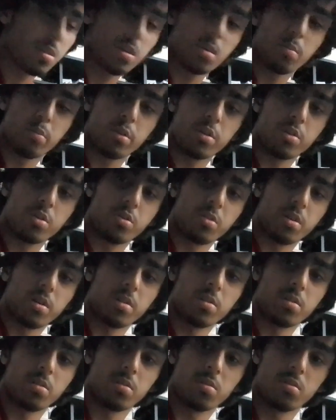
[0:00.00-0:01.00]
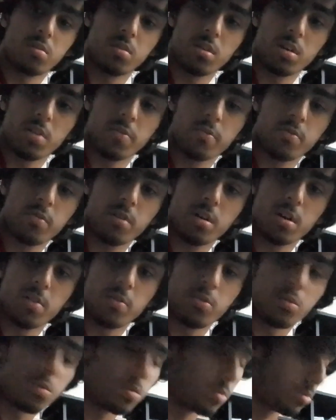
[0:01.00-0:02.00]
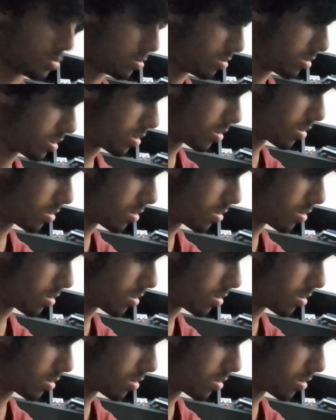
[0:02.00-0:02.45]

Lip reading: and make sure you end on this F chord, so you end